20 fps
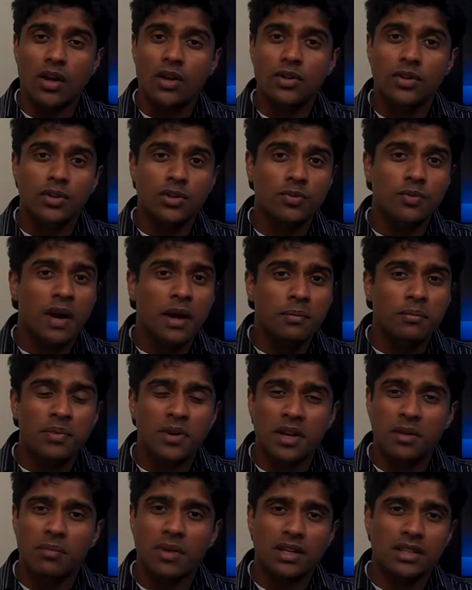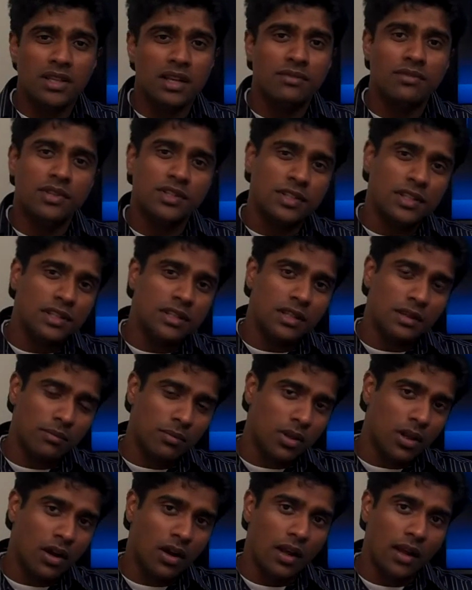used by pretty much every single
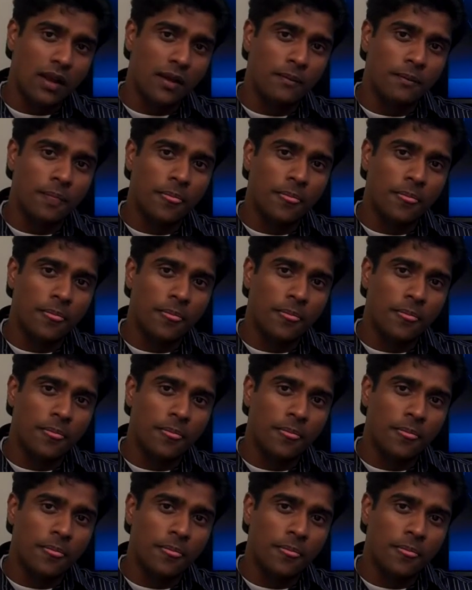employee.